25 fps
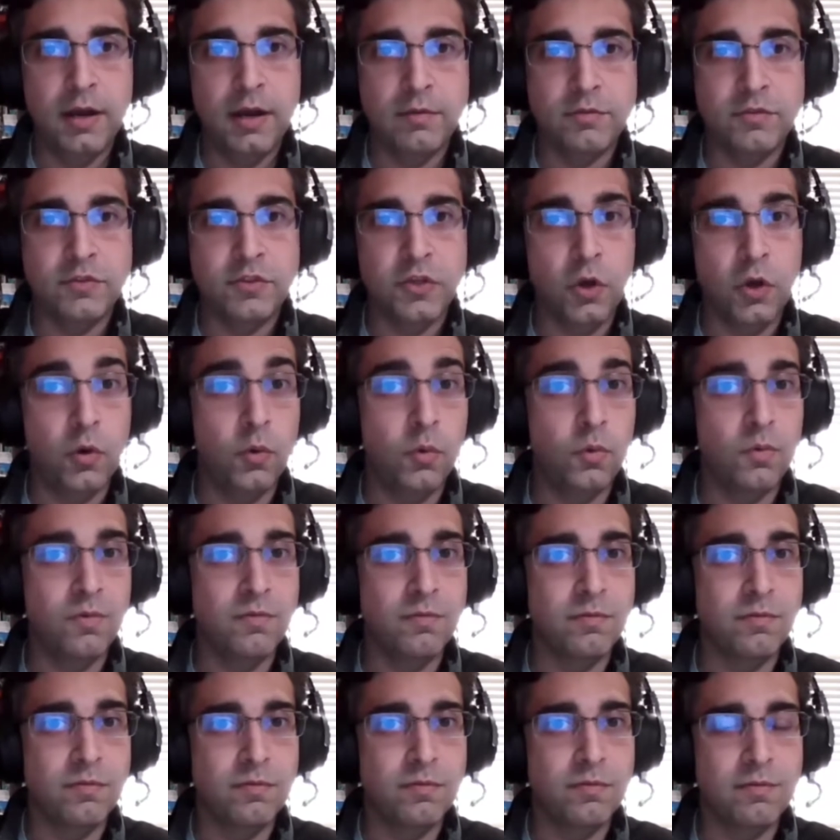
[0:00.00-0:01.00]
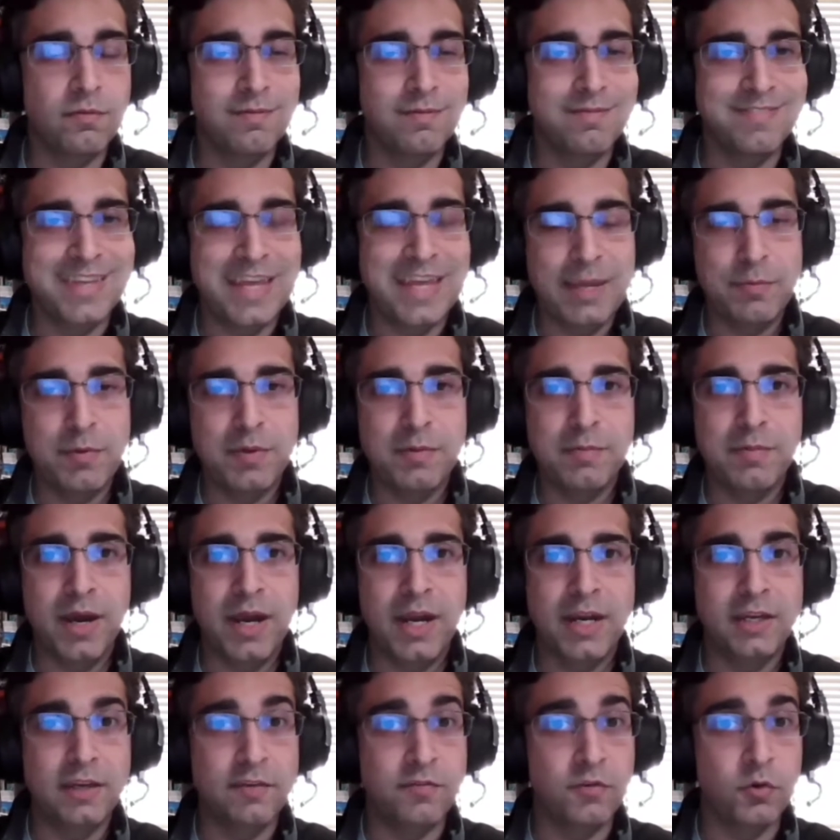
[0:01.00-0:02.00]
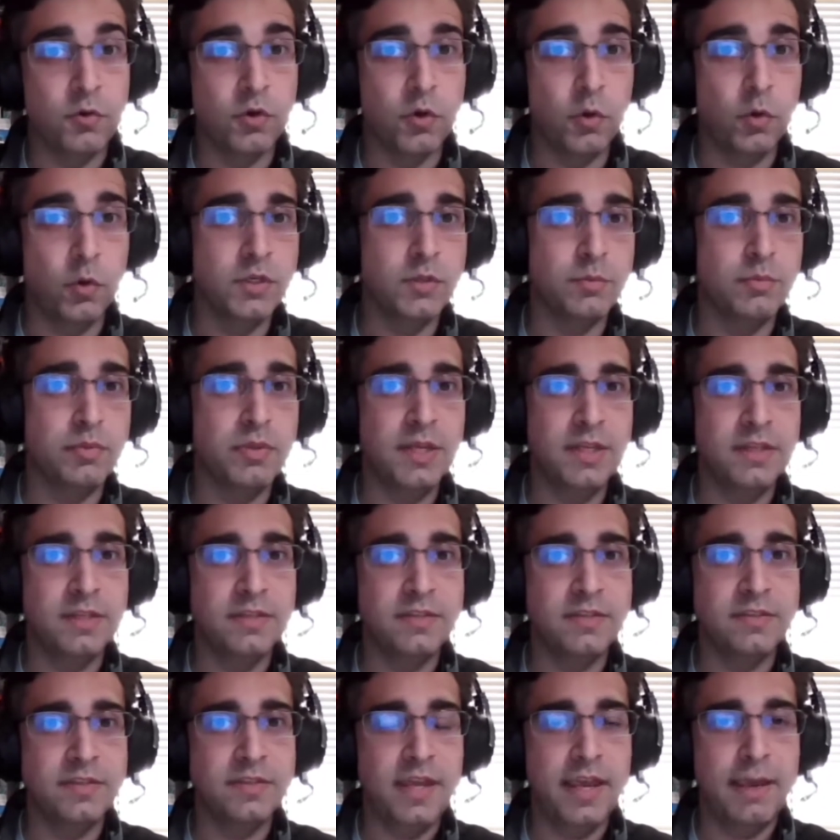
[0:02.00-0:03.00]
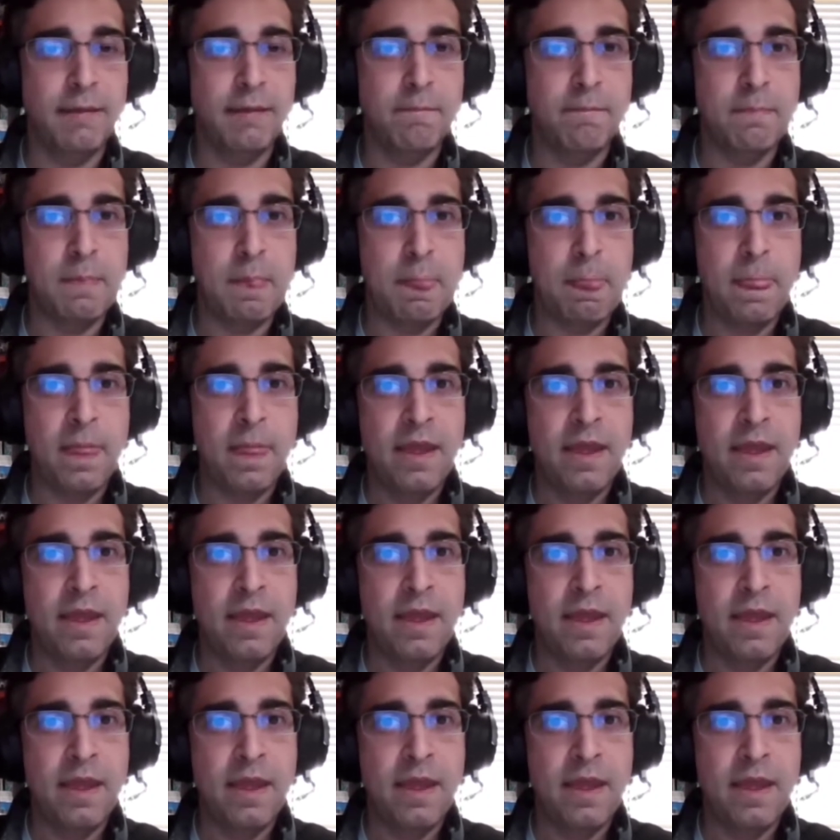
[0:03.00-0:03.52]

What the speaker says: So keep in mind, if you're going to play this game,